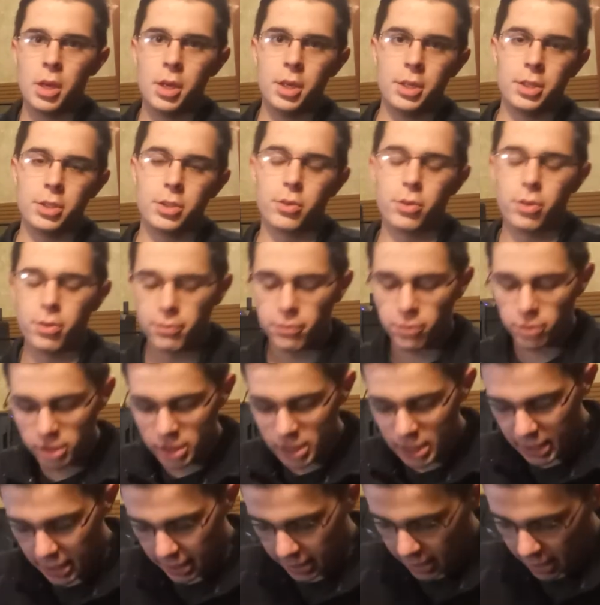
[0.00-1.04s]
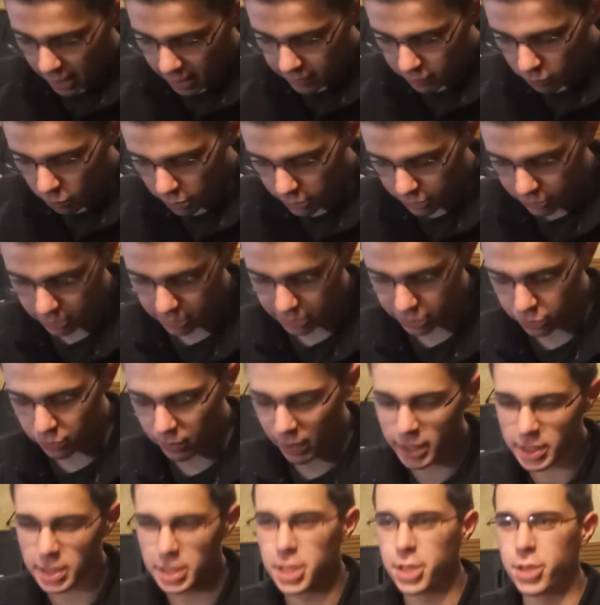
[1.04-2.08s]
So the first thing I kind of want to
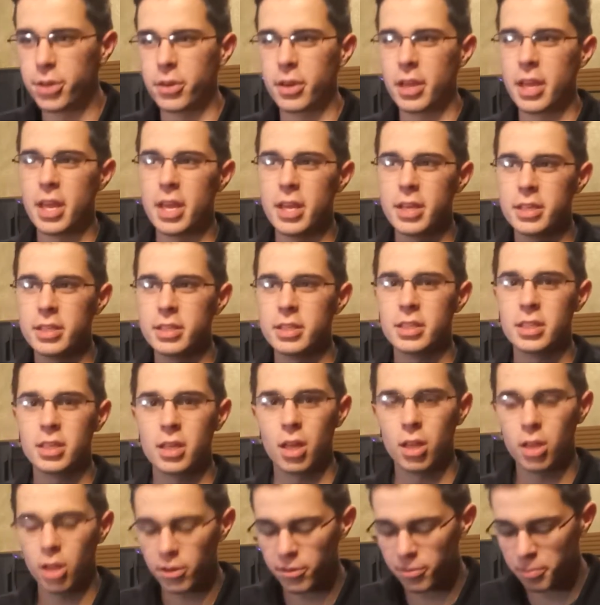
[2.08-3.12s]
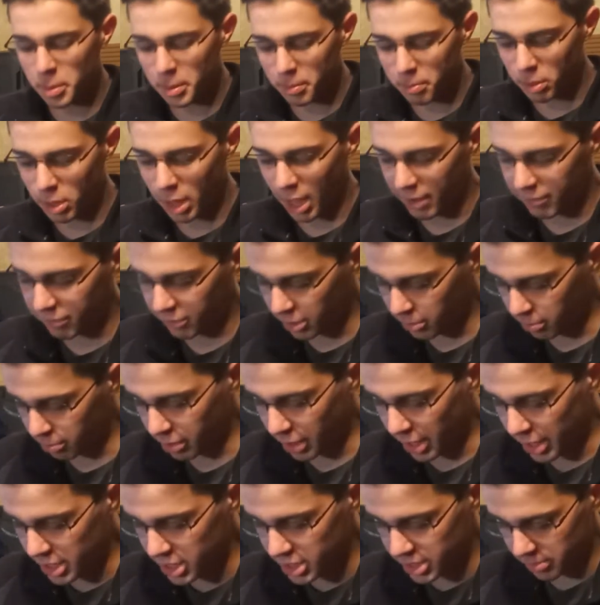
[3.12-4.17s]
address here is a lot of people have
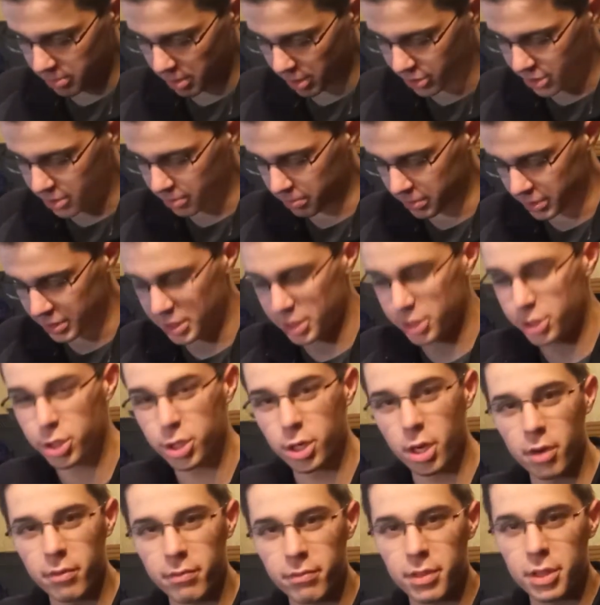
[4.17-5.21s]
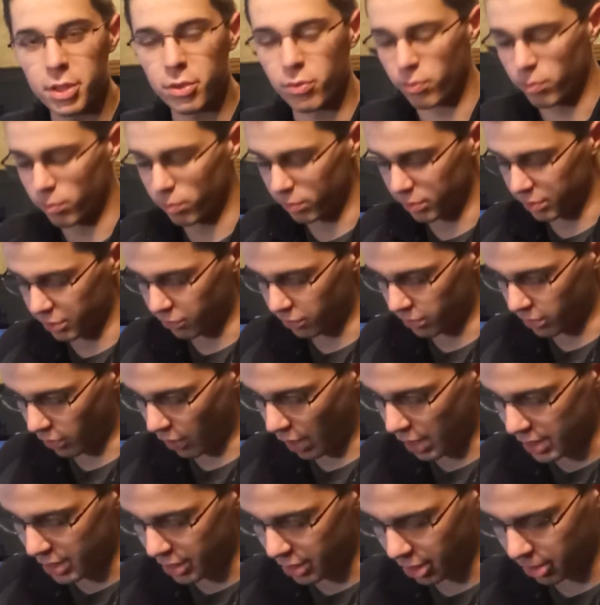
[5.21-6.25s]
complained about the position of the
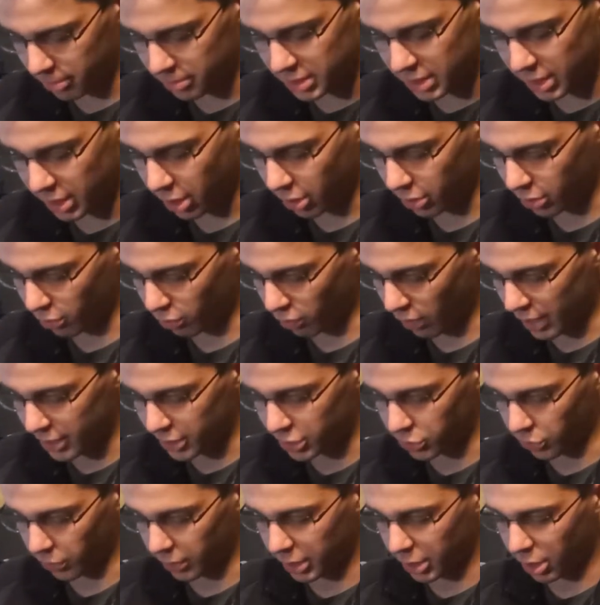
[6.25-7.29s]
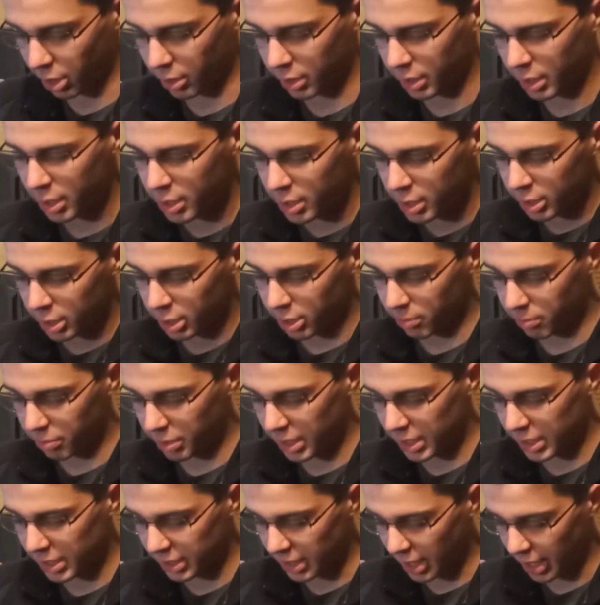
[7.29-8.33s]
right thumbstick on the right Joy-Con,
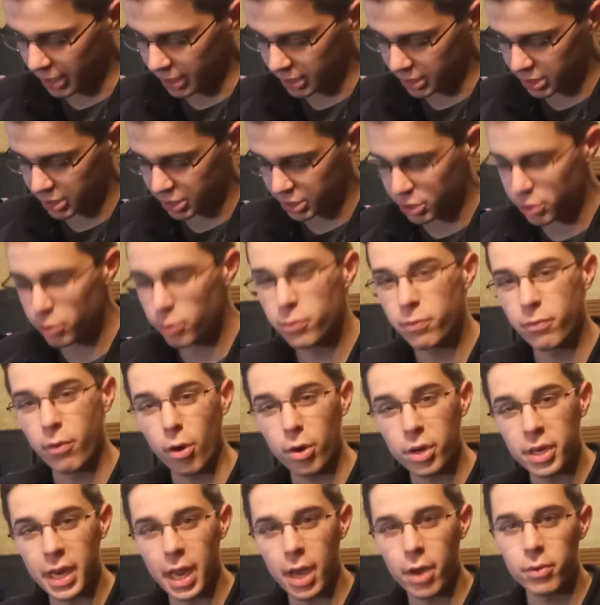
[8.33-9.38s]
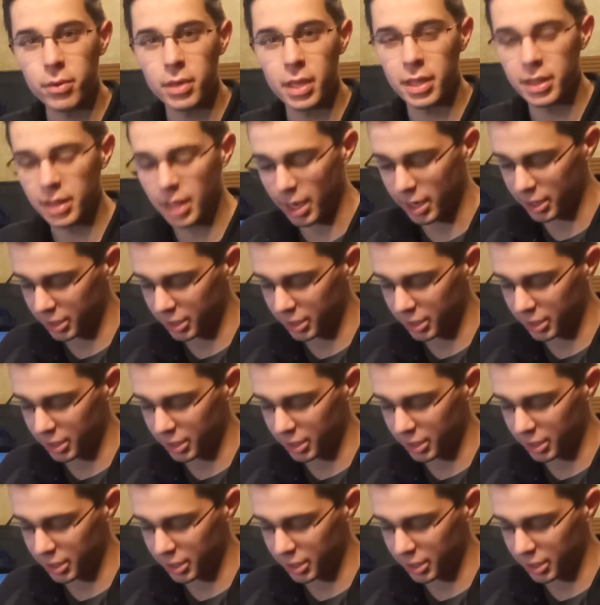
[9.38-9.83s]
complaining that it's too far down and that